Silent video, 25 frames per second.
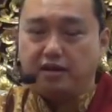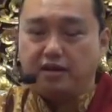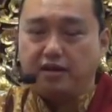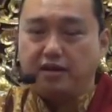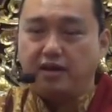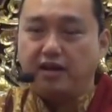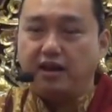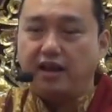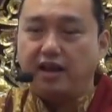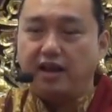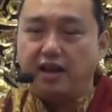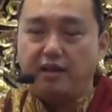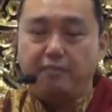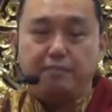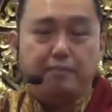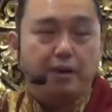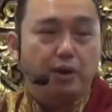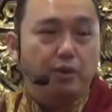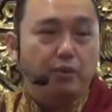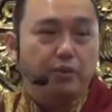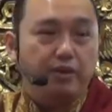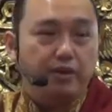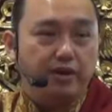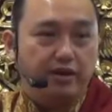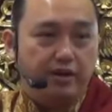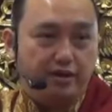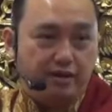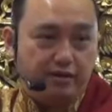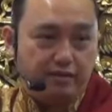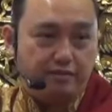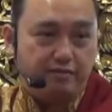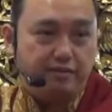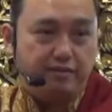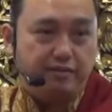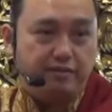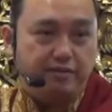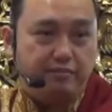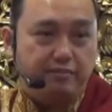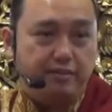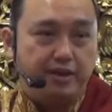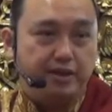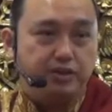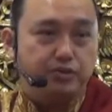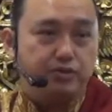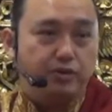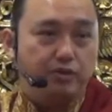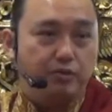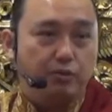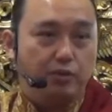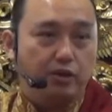clay powder
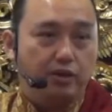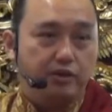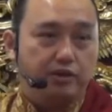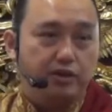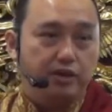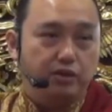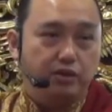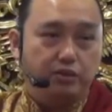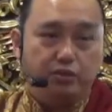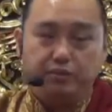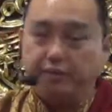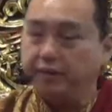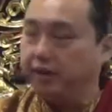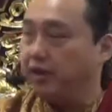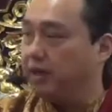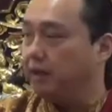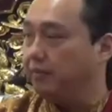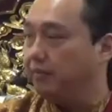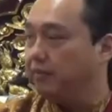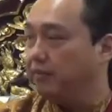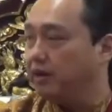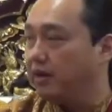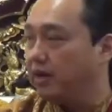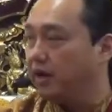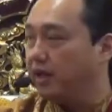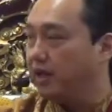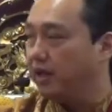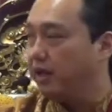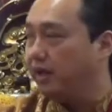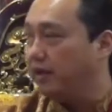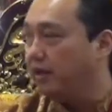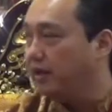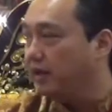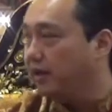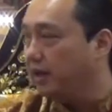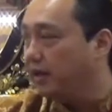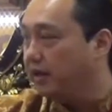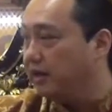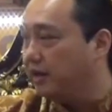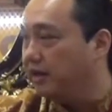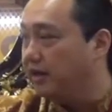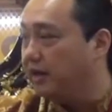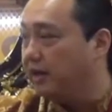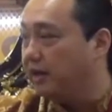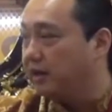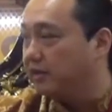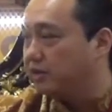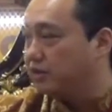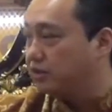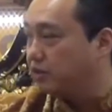mixed with water to become clay, and then it
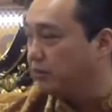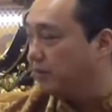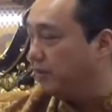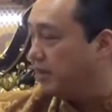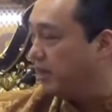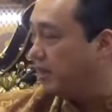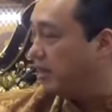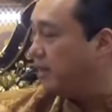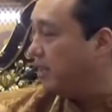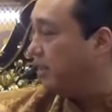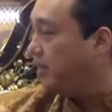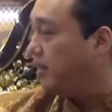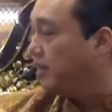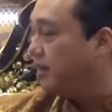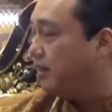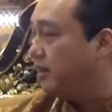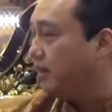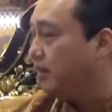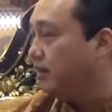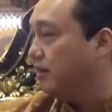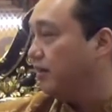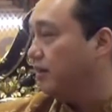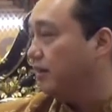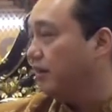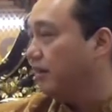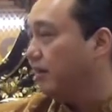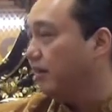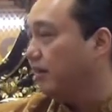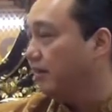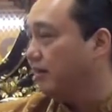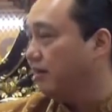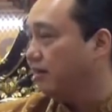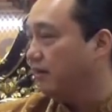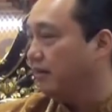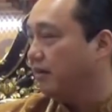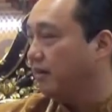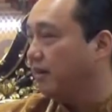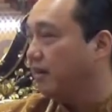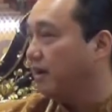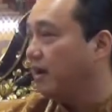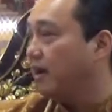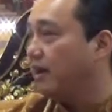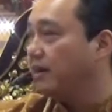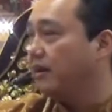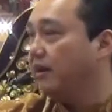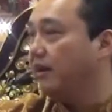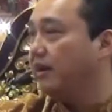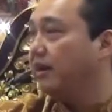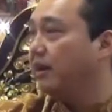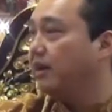has to be kneaded
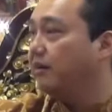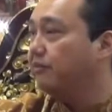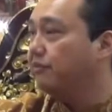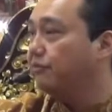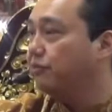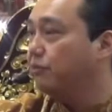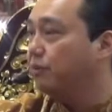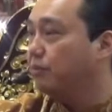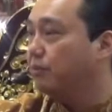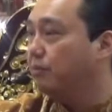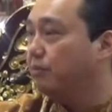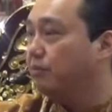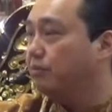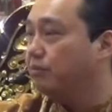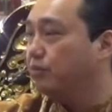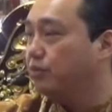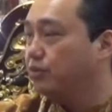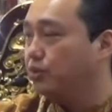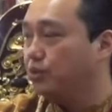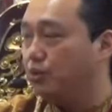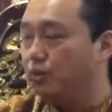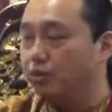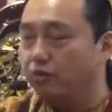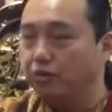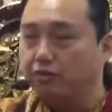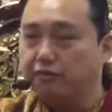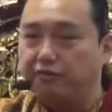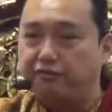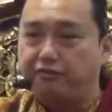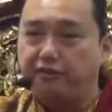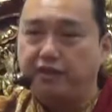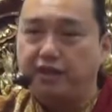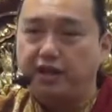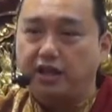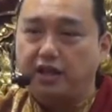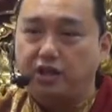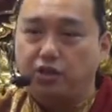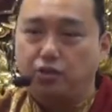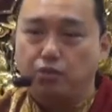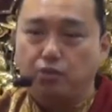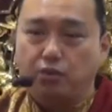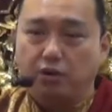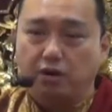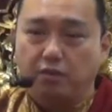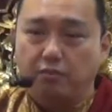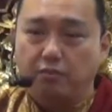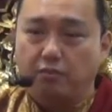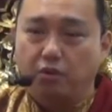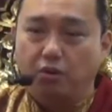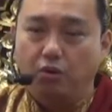hard enough to go fit into
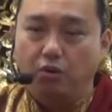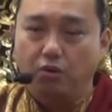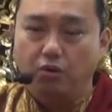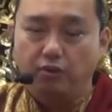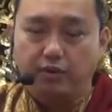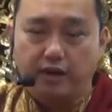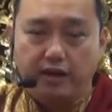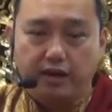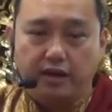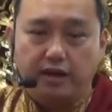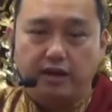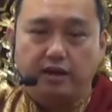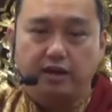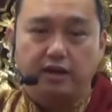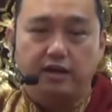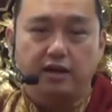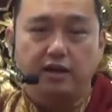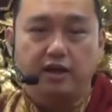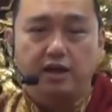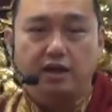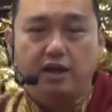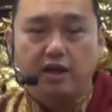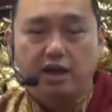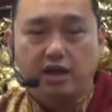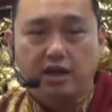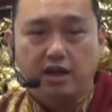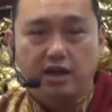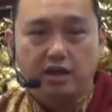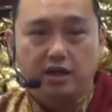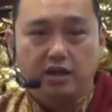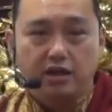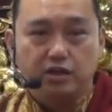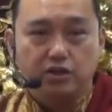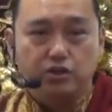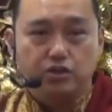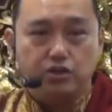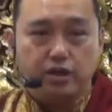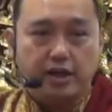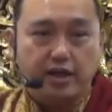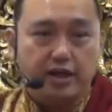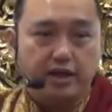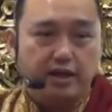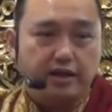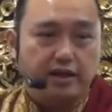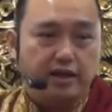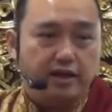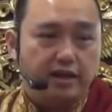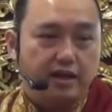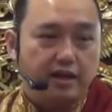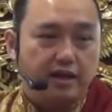a mold and then dried
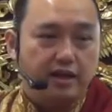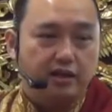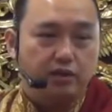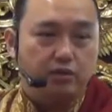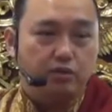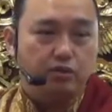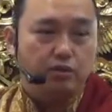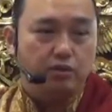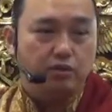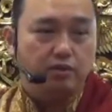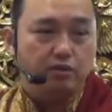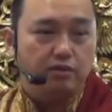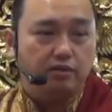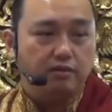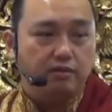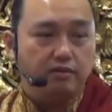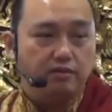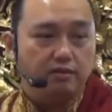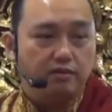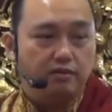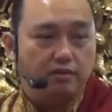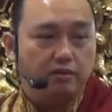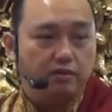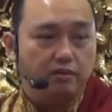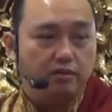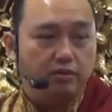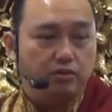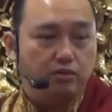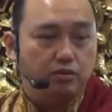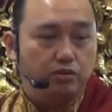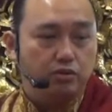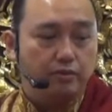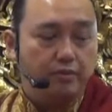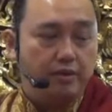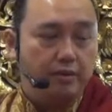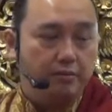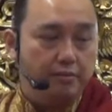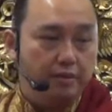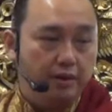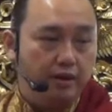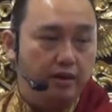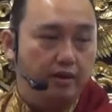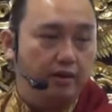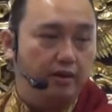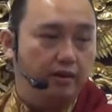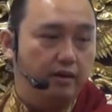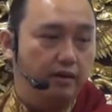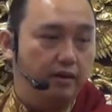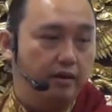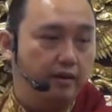and to be
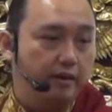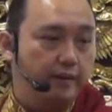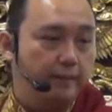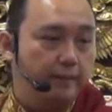burned.